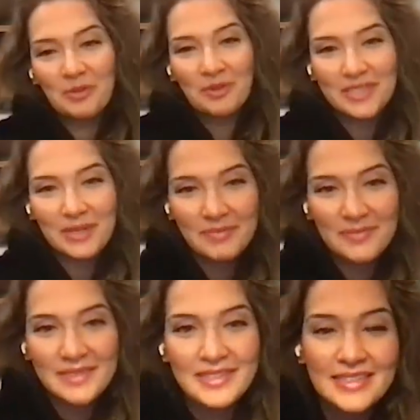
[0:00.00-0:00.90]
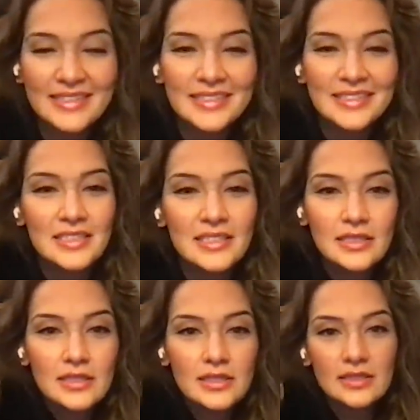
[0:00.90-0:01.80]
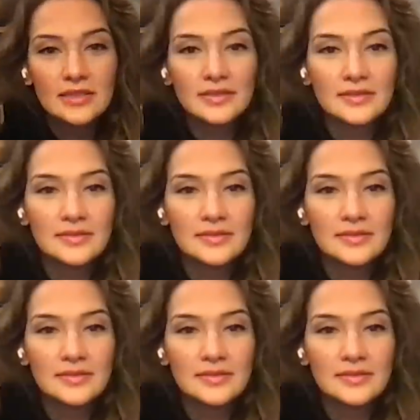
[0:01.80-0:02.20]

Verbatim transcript: it one put, time to put food on the table. You know, that's